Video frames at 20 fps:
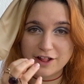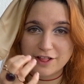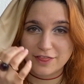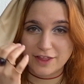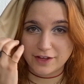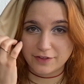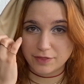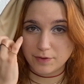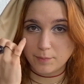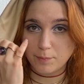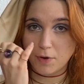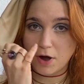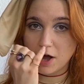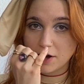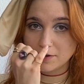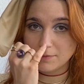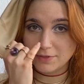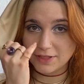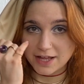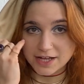like the
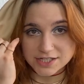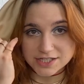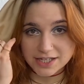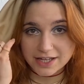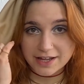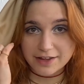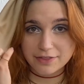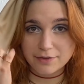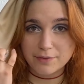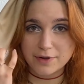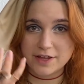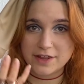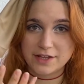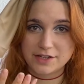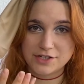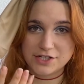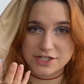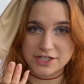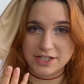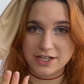bottom lash line the way
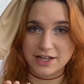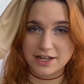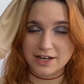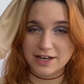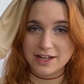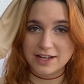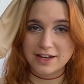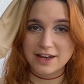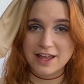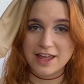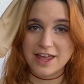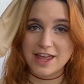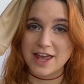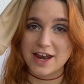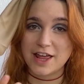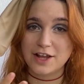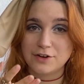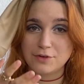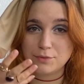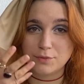that she did it,
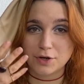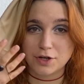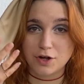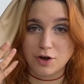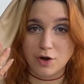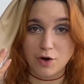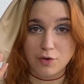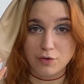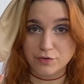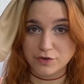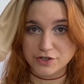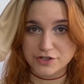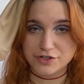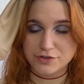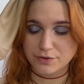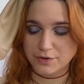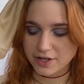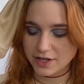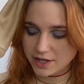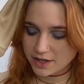and I don't wanna
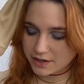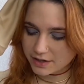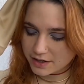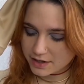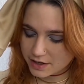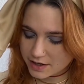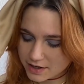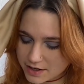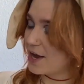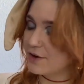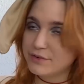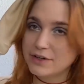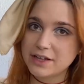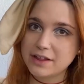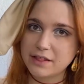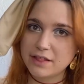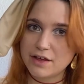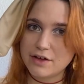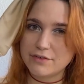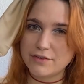overdo it. I
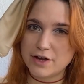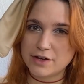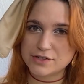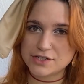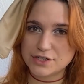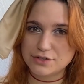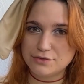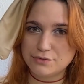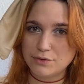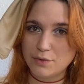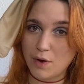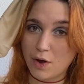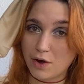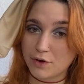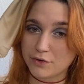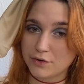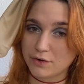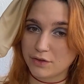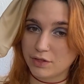really love how she drew on her